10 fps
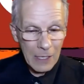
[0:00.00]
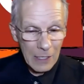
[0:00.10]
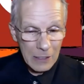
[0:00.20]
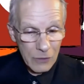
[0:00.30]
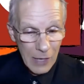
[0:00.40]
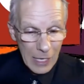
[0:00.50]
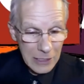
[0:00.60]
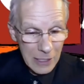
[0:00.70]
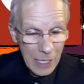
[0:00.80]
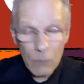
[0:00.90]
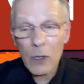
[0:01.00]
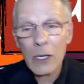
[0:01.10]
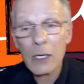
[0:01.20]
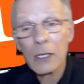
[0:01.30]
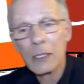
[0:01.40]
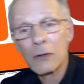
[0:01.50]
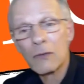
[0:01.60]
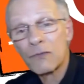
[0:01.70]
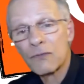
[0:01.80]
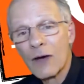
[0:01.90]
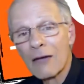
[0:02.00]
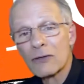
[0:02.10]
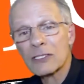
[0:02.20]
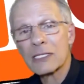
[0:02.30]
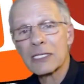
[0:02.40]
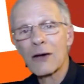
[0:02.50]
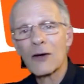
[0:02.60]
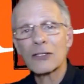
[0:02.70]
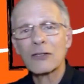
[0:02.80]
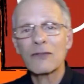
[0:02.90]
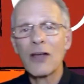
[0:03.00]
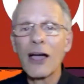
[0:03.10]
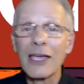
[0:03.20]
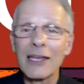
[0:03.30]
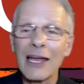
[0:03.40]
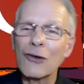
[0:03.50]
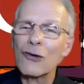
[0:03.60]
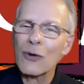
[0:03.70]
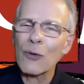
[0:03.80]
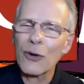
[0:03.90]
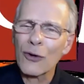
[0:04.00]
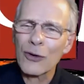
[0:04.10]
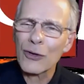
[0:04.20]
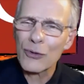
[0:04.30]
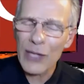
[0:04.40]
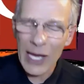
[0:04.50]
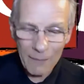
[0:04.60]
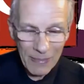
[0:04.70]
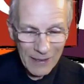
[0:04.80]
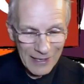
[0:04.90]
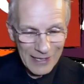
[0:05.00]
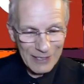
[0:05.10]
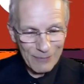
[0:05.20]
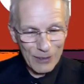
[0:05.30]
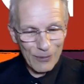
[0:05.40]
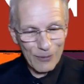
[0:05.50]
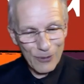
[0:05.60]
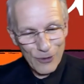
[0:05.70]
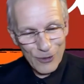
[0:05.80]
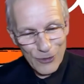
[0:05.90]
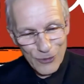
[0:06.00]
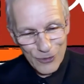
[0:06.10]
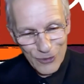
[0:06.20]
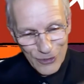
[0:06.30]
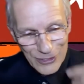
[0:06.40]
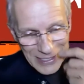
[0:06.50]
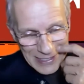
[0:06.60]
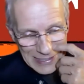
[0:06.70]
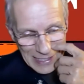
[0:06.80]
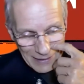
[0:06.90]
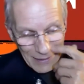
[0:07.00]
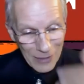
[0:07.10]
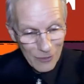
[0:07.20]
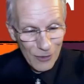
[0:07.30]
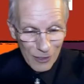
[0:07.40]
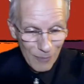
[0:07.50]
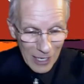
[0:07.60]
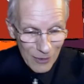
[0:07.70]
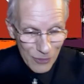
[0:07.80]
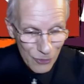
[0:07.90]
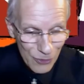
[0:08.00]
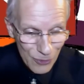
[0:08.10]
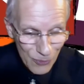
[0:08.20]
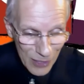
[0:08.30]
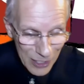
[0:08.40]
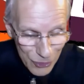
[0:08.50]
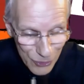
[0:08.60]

So I actually came ready to do 5 or 6 hours of talking. I knew we weren't going to do that. But what we're going to do, of course, is I'm literally about a third of the way through